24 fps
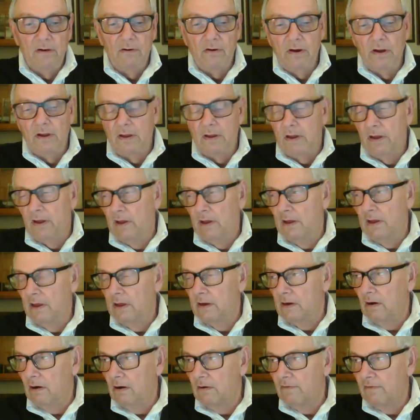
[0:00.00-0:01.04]
hearing
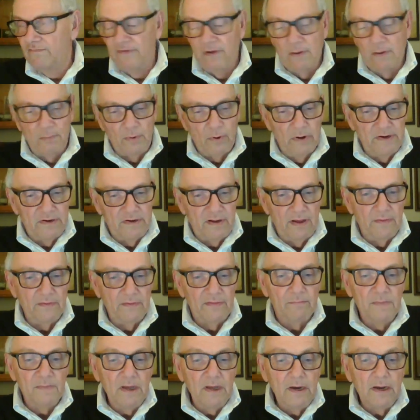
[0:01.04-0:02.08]
at our February
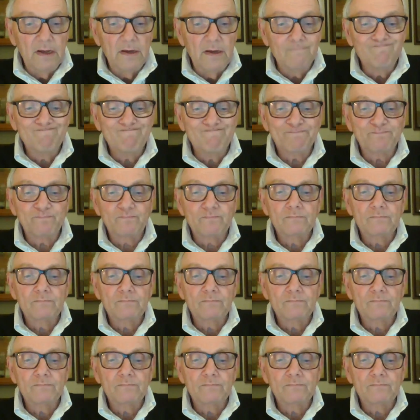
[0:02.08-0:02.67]
10th meeting.